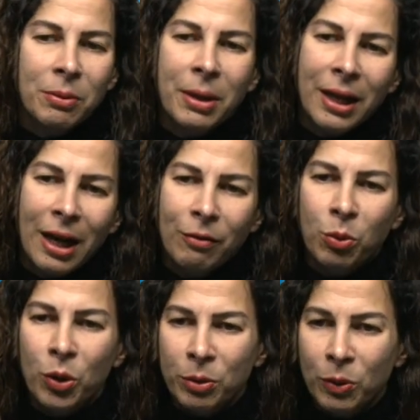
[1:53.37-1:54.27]
we may have
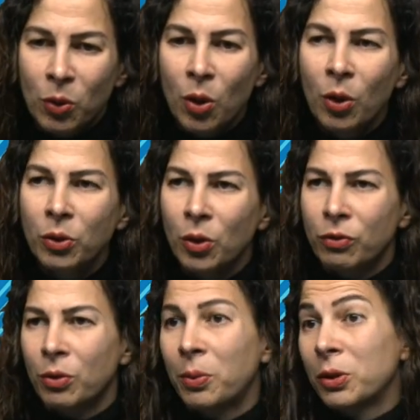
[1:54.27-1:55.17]
portable code, or
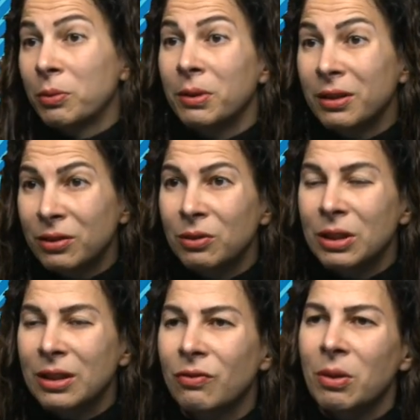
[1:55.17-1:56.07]
for portability
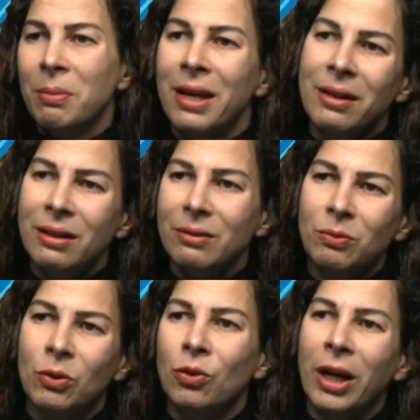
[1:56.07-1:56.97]
reason, we may
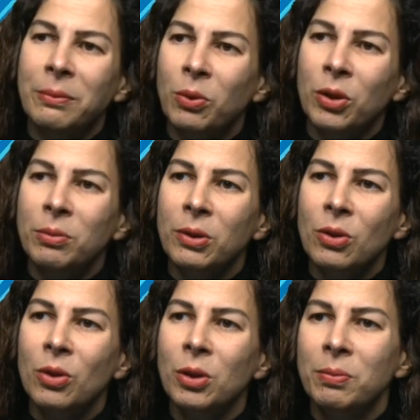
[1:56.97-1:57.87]
write portable
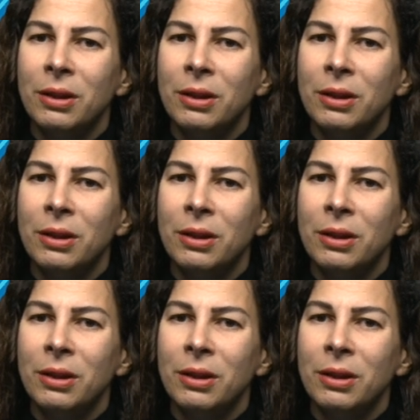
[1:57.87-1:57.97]
code,